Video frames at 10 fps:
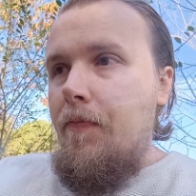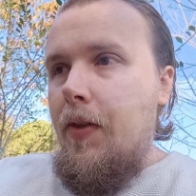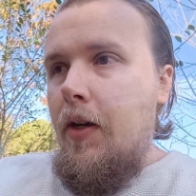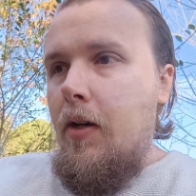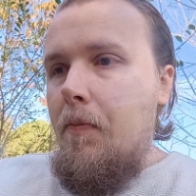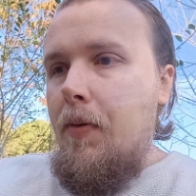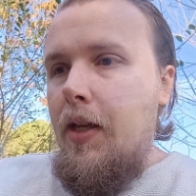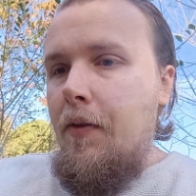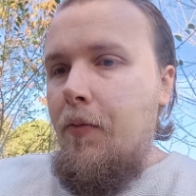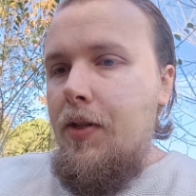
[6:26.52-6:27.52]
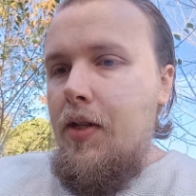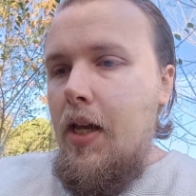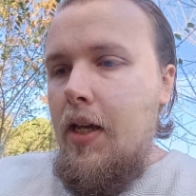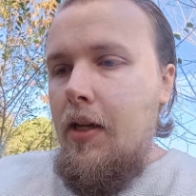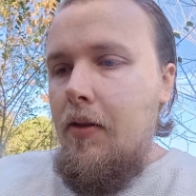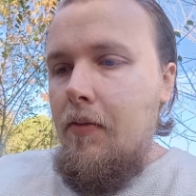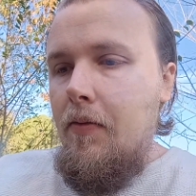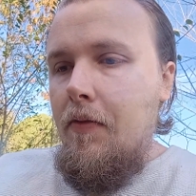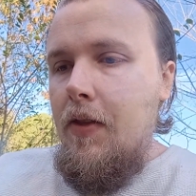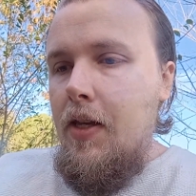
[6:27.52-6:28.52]
But if we take
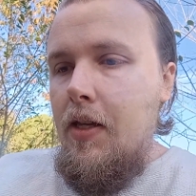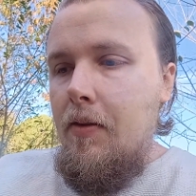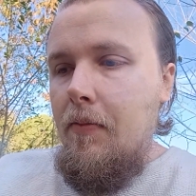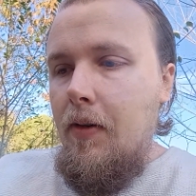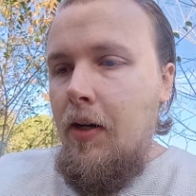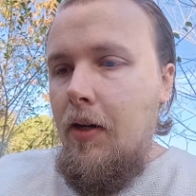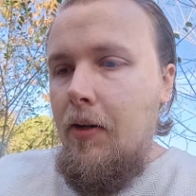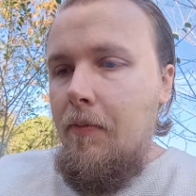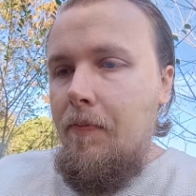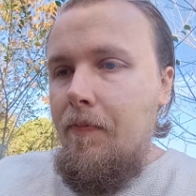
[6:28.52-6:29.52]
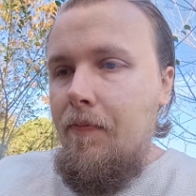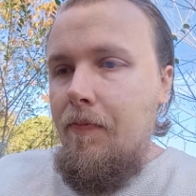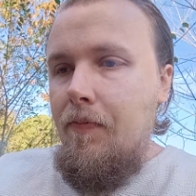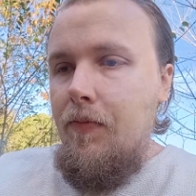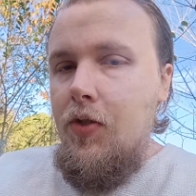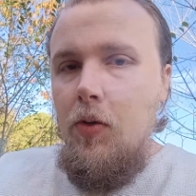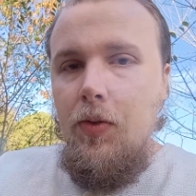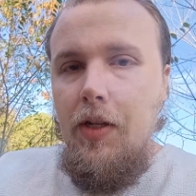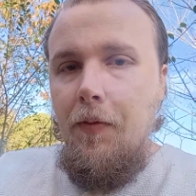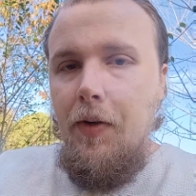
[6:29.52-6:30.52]
the 2
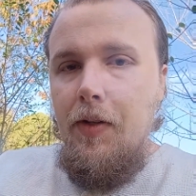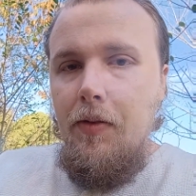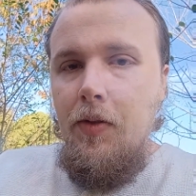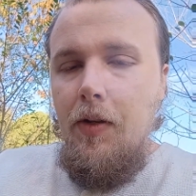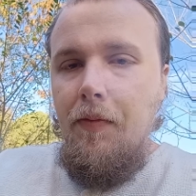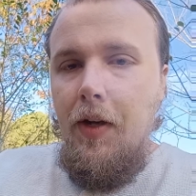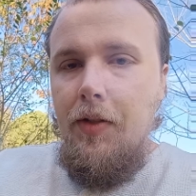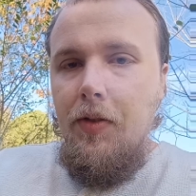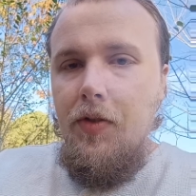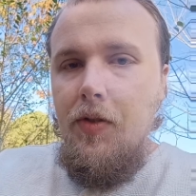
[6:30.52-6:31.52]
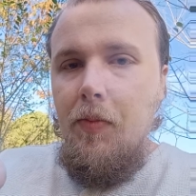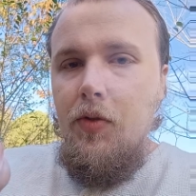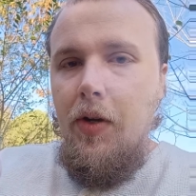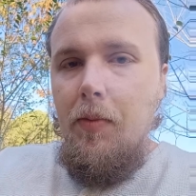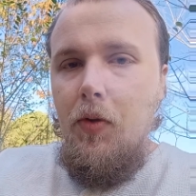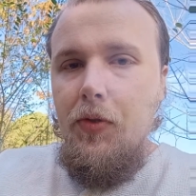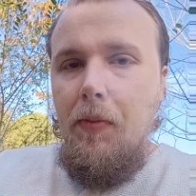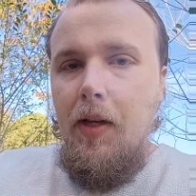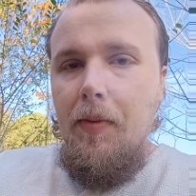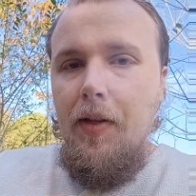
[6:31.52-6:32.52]
different unit vectors and we try to
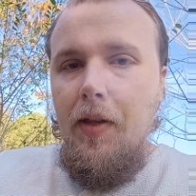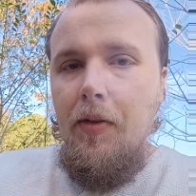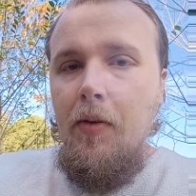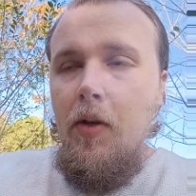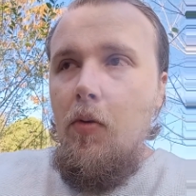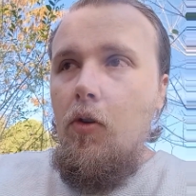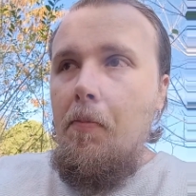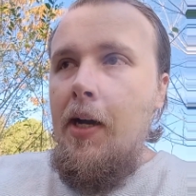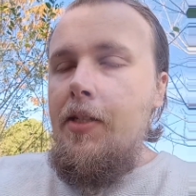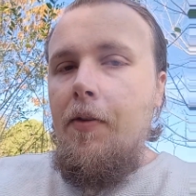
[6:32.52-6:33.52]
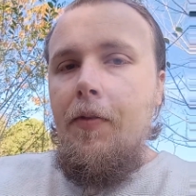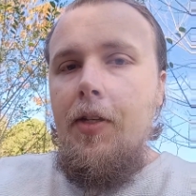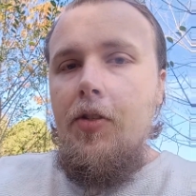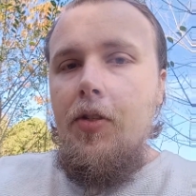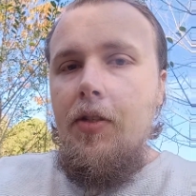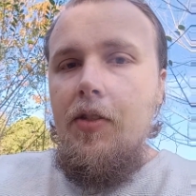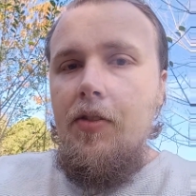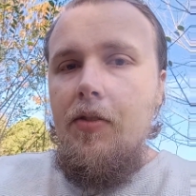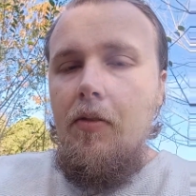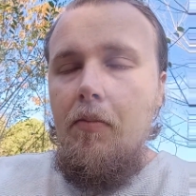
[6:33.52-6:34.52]
multiply them together, well, by definition, the
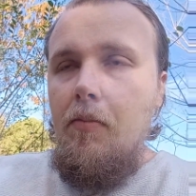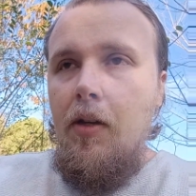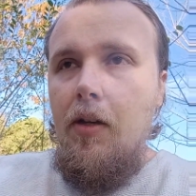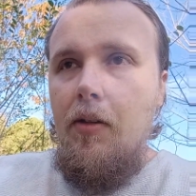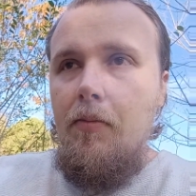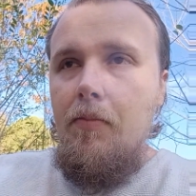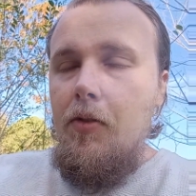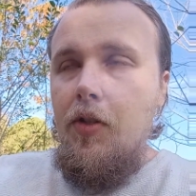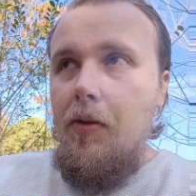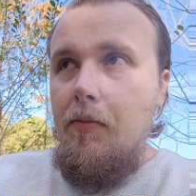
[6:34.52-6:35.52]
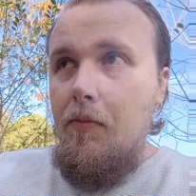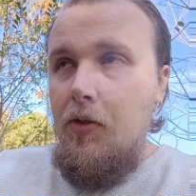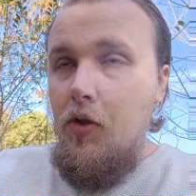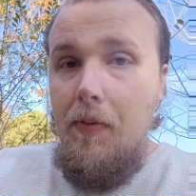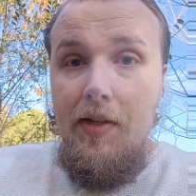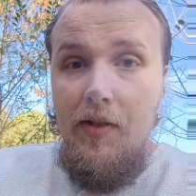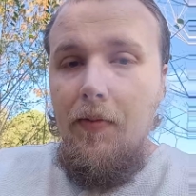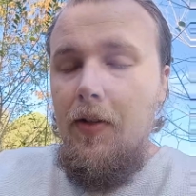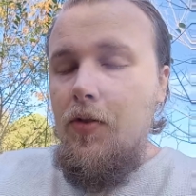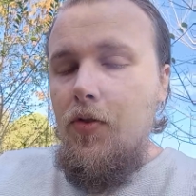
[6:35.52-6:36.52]
2 basis
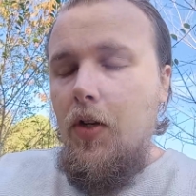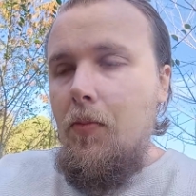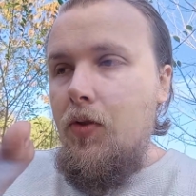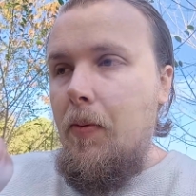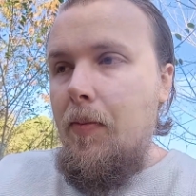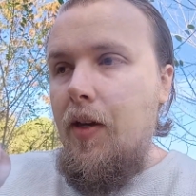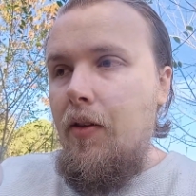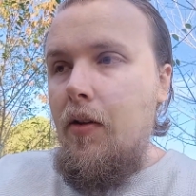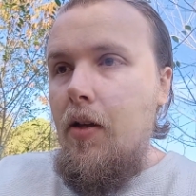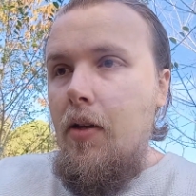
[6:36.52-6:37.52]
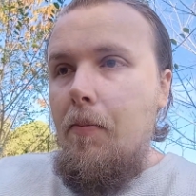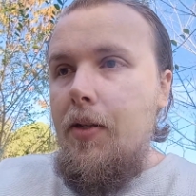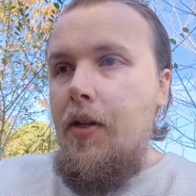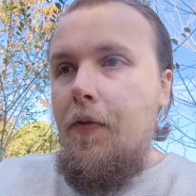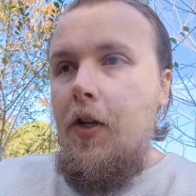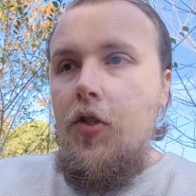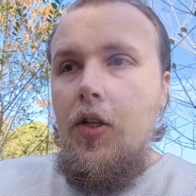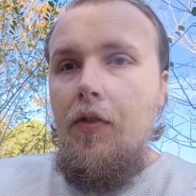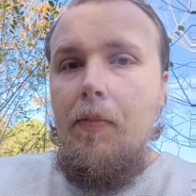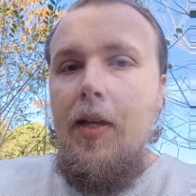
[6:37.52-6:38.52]
vectors and try to multiply them together, by
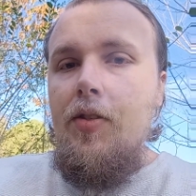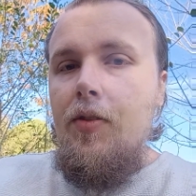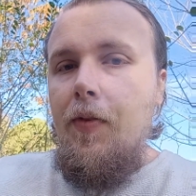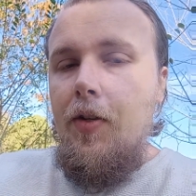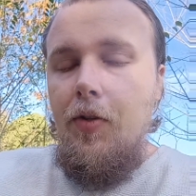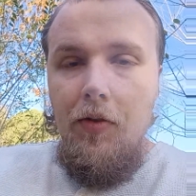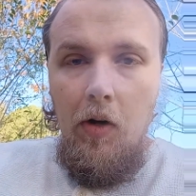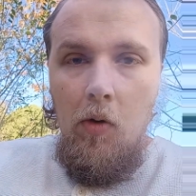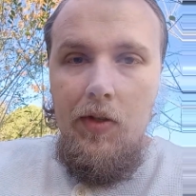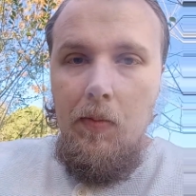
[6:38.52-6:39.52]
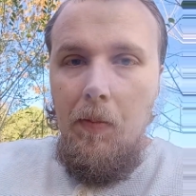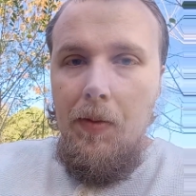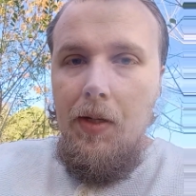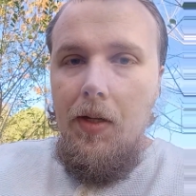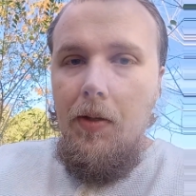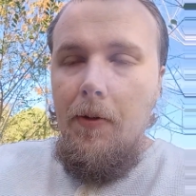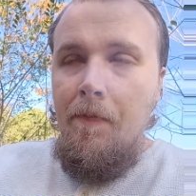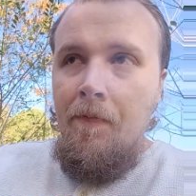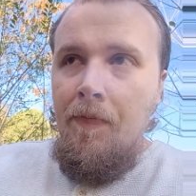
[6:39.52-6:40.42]
definition of the basis vector, they're always perpendicular,